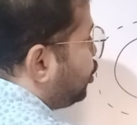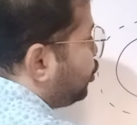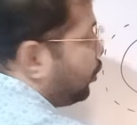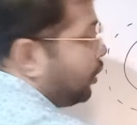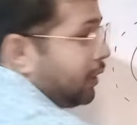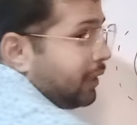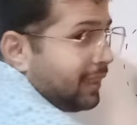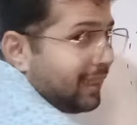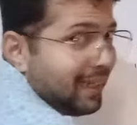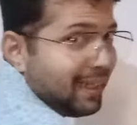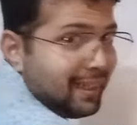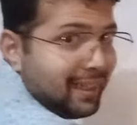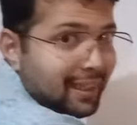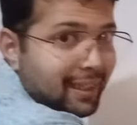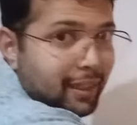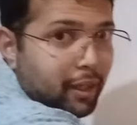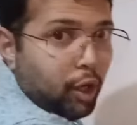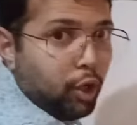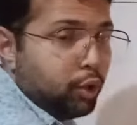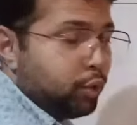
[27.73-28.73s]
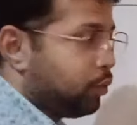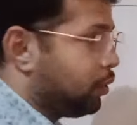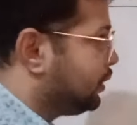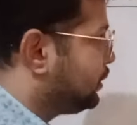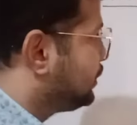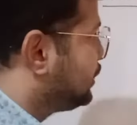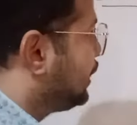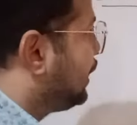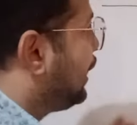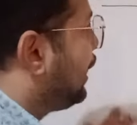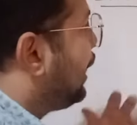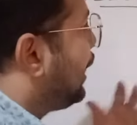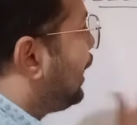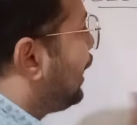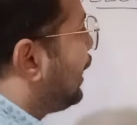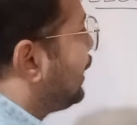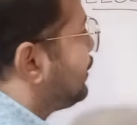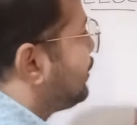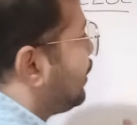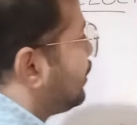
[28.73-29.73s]
outward, radially outwards,
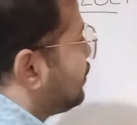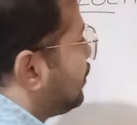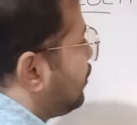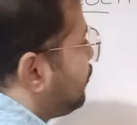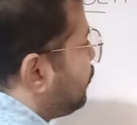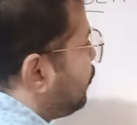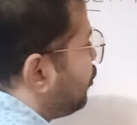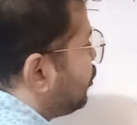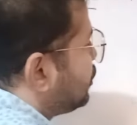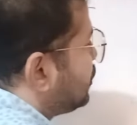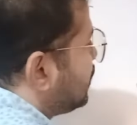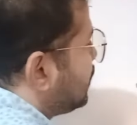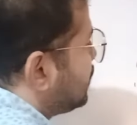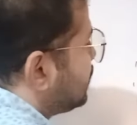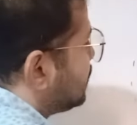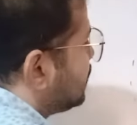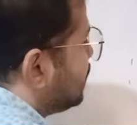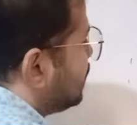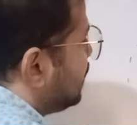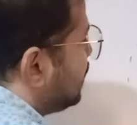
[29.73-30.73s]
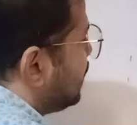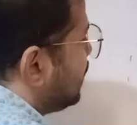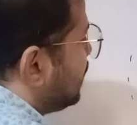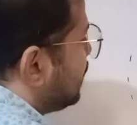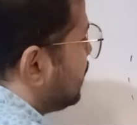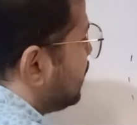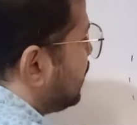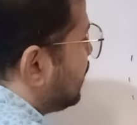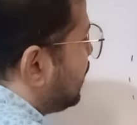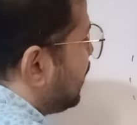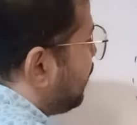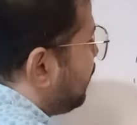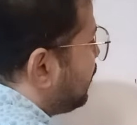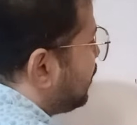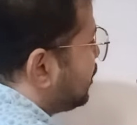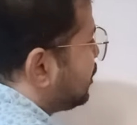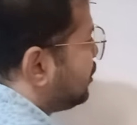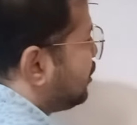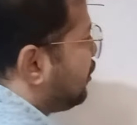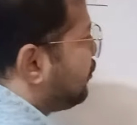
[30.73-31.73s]
and the other force is the
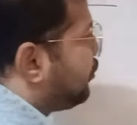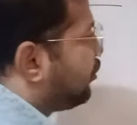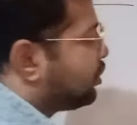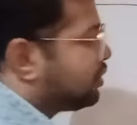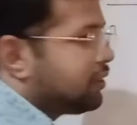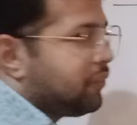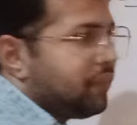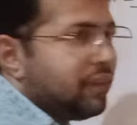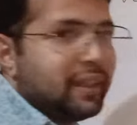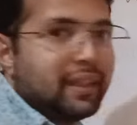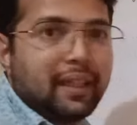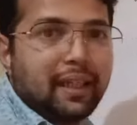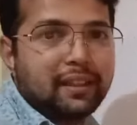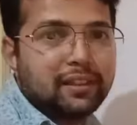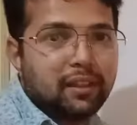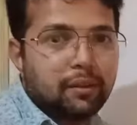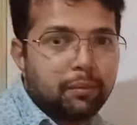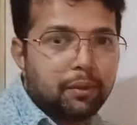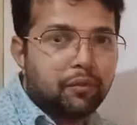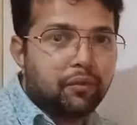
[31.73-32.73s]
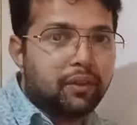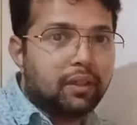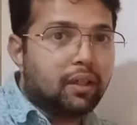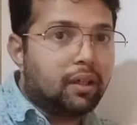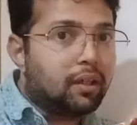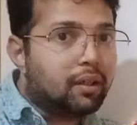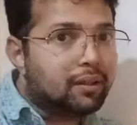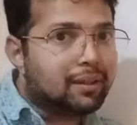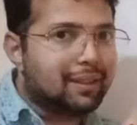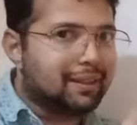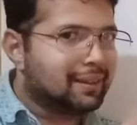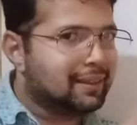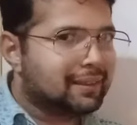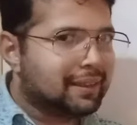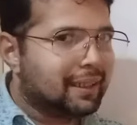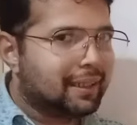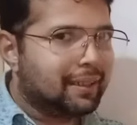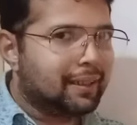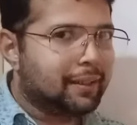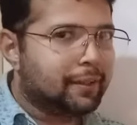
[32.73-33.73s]
gravitational force of attraction between the earth and
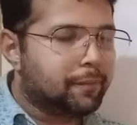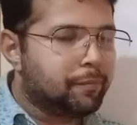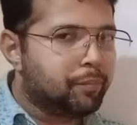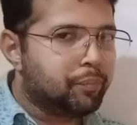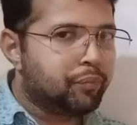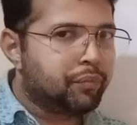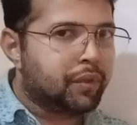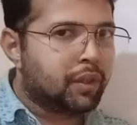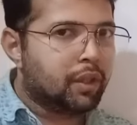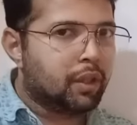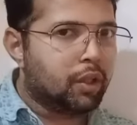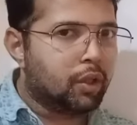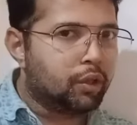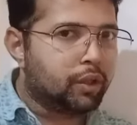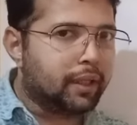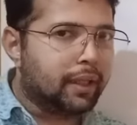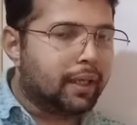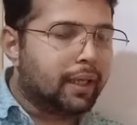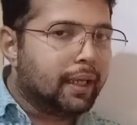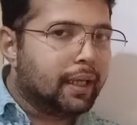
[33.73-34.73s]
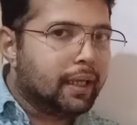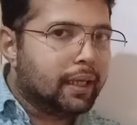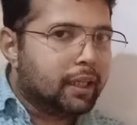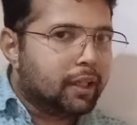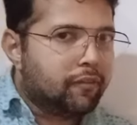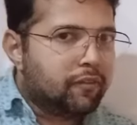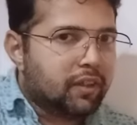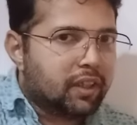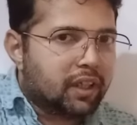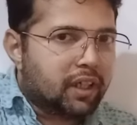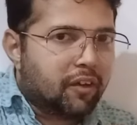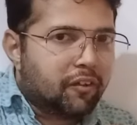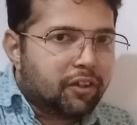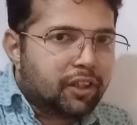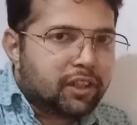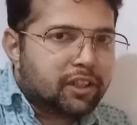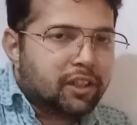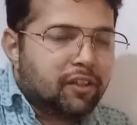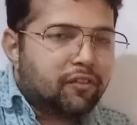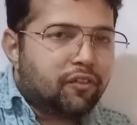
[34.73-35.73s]
the satellite. Okay, if the
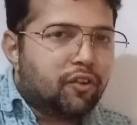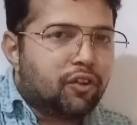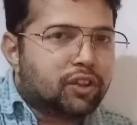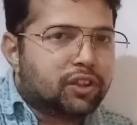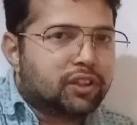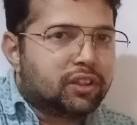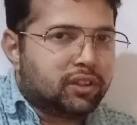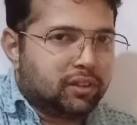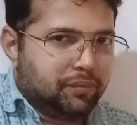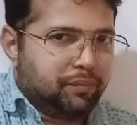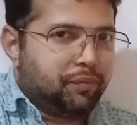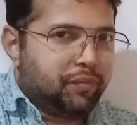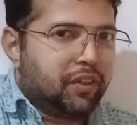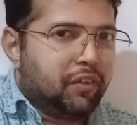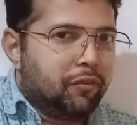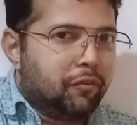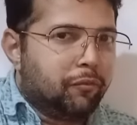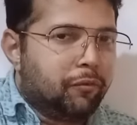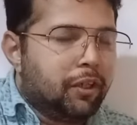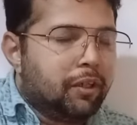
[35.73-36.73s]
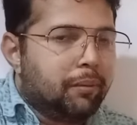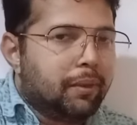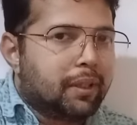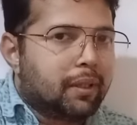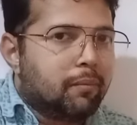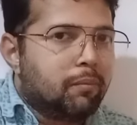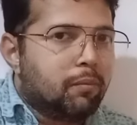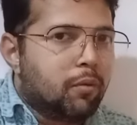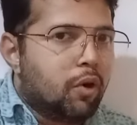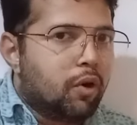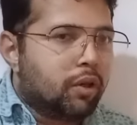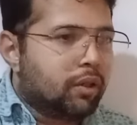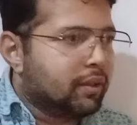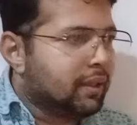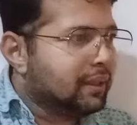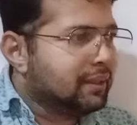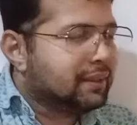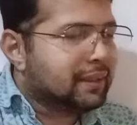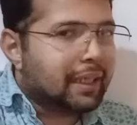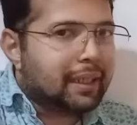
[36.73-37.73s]
gravitational force will become more,
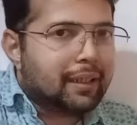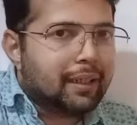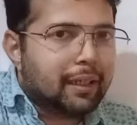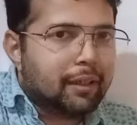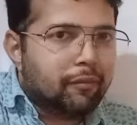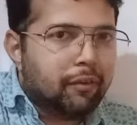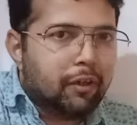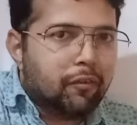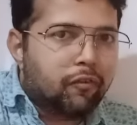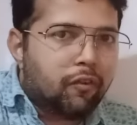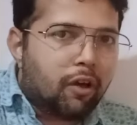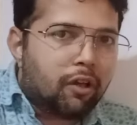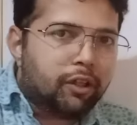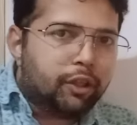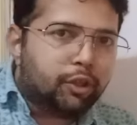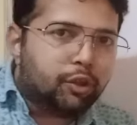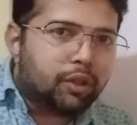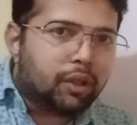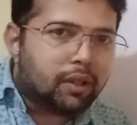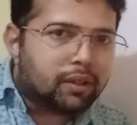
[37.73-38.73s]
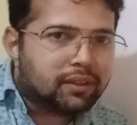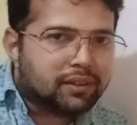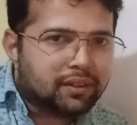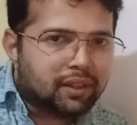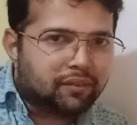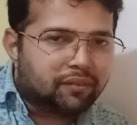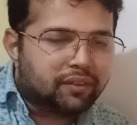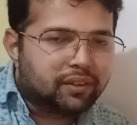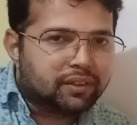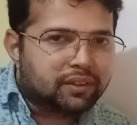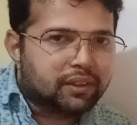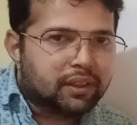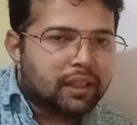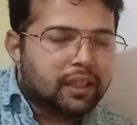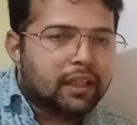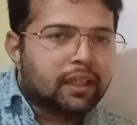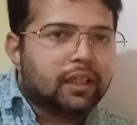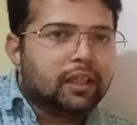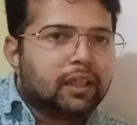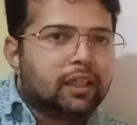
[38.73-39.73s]
then satellite will fall into the earth's surface.
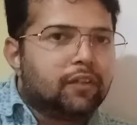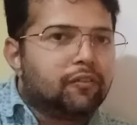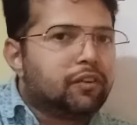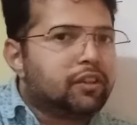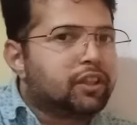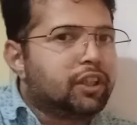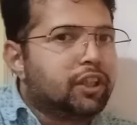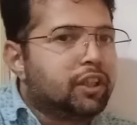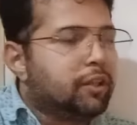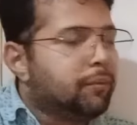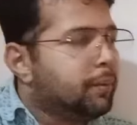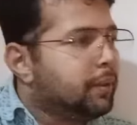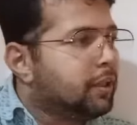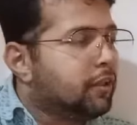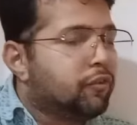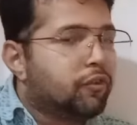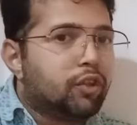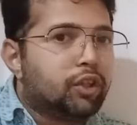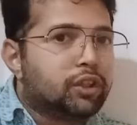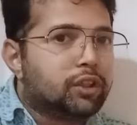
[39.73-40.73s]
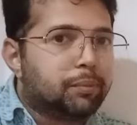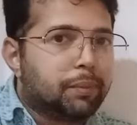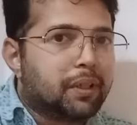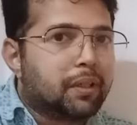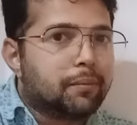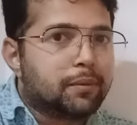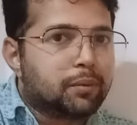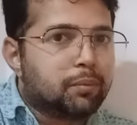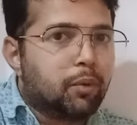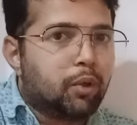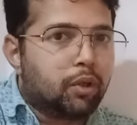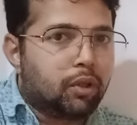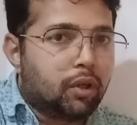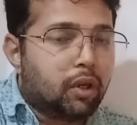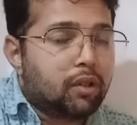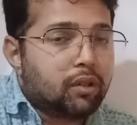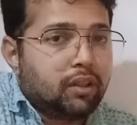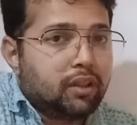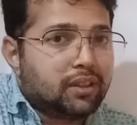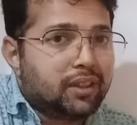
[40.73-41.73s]
If the centripetal force becomes more
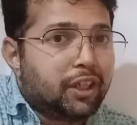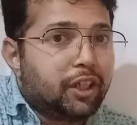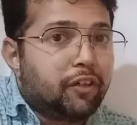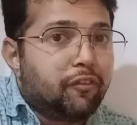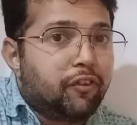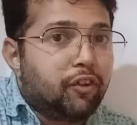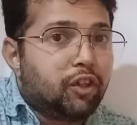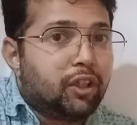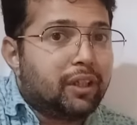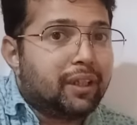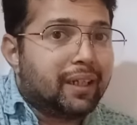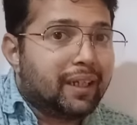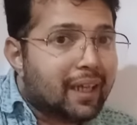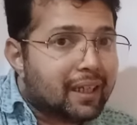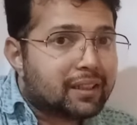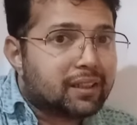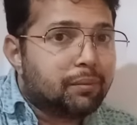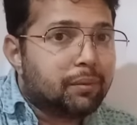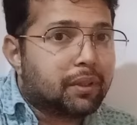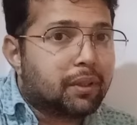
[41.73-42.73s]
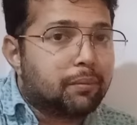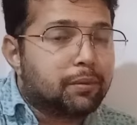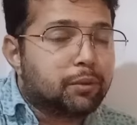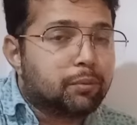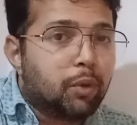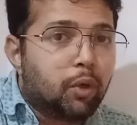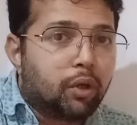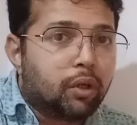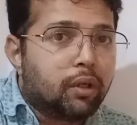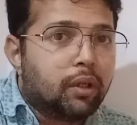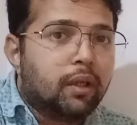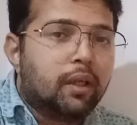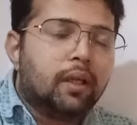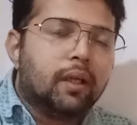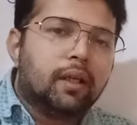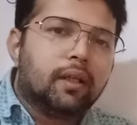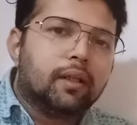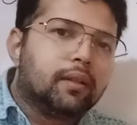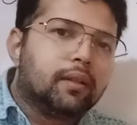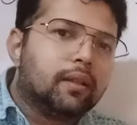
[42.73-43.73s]
or the centrifugal reaction becomes more,
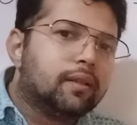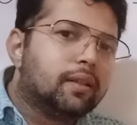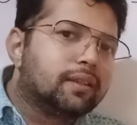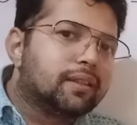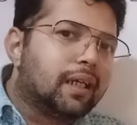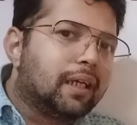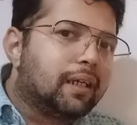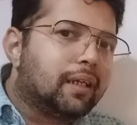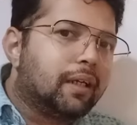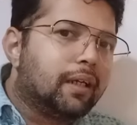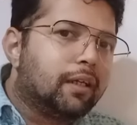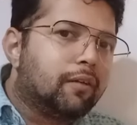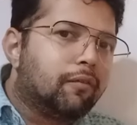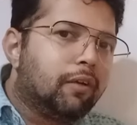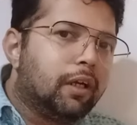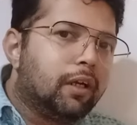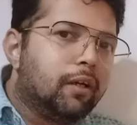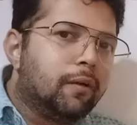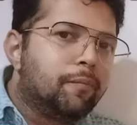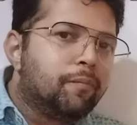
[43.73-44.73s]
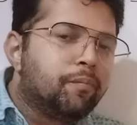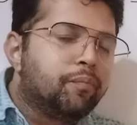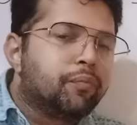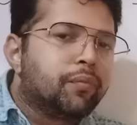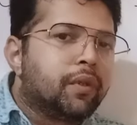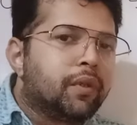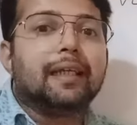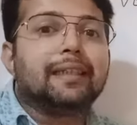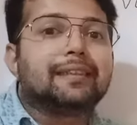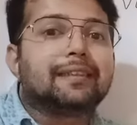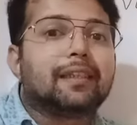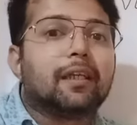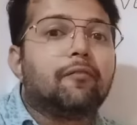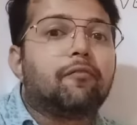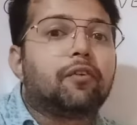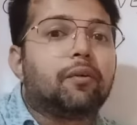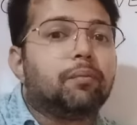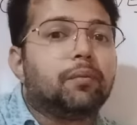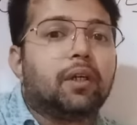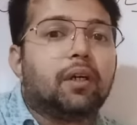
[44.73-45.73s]
then the satellite will
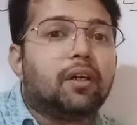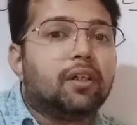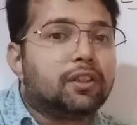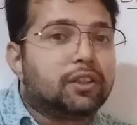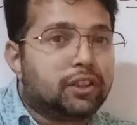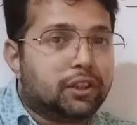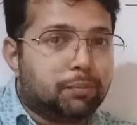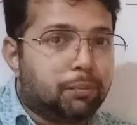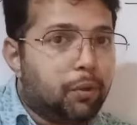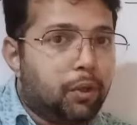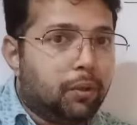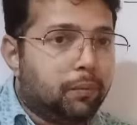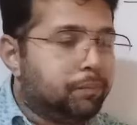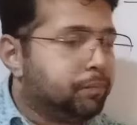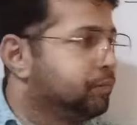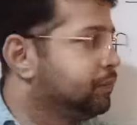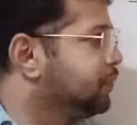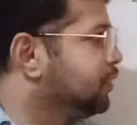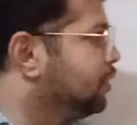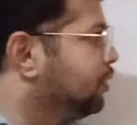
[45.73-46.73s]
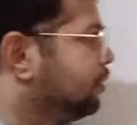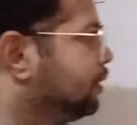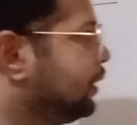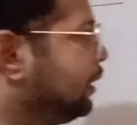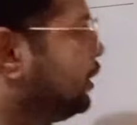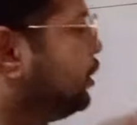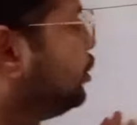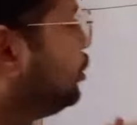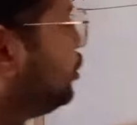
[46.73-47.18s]
escape from the earth's pull. Okay,